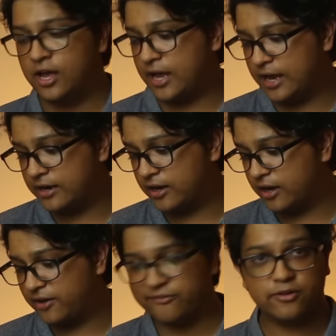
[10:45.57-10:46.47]
And
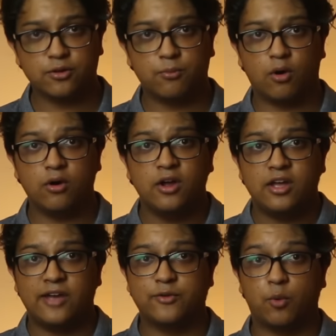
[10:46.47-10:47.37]
furthermore,
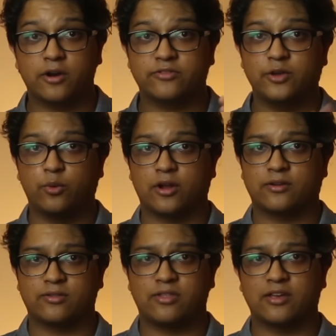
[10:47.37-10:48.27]
if you want to see what
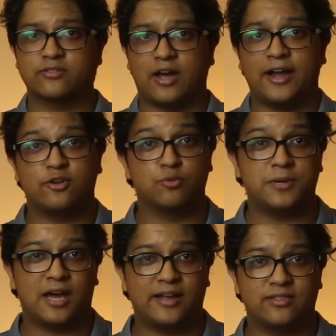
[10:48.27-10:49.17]
things I do
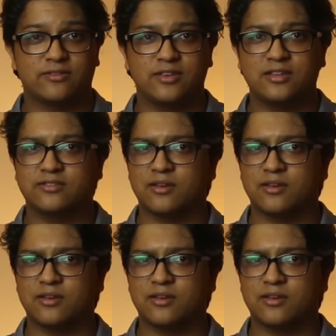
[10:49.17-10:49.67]
behind the scenes,